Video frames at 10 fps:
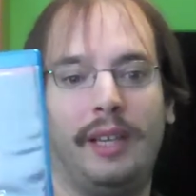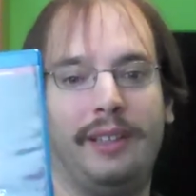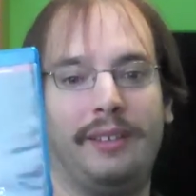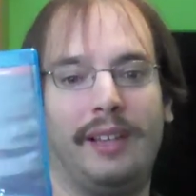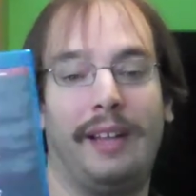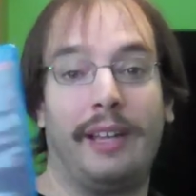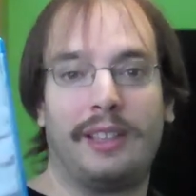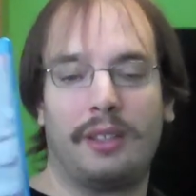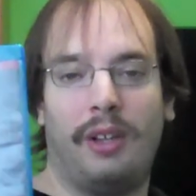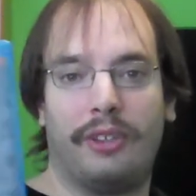And I
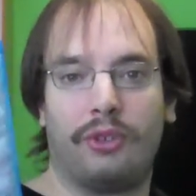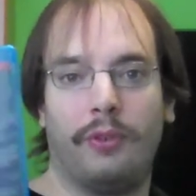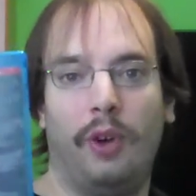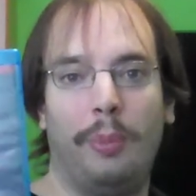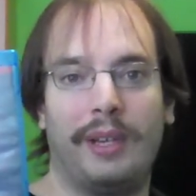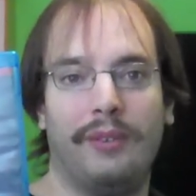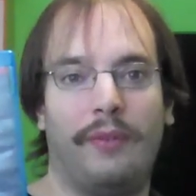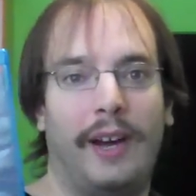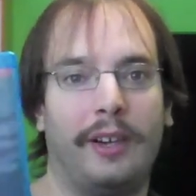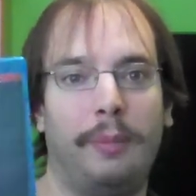like the claustrophobic
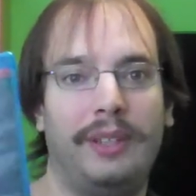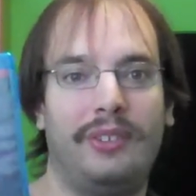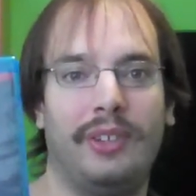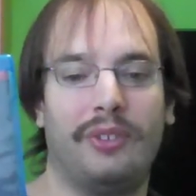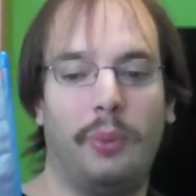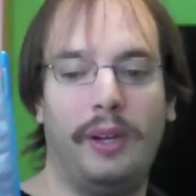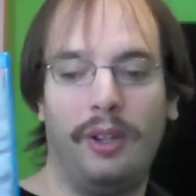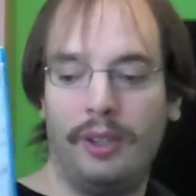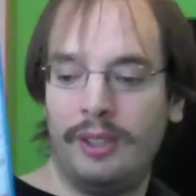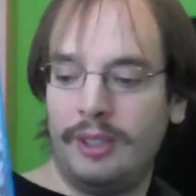environment as
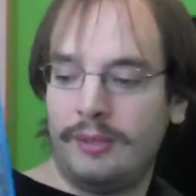well.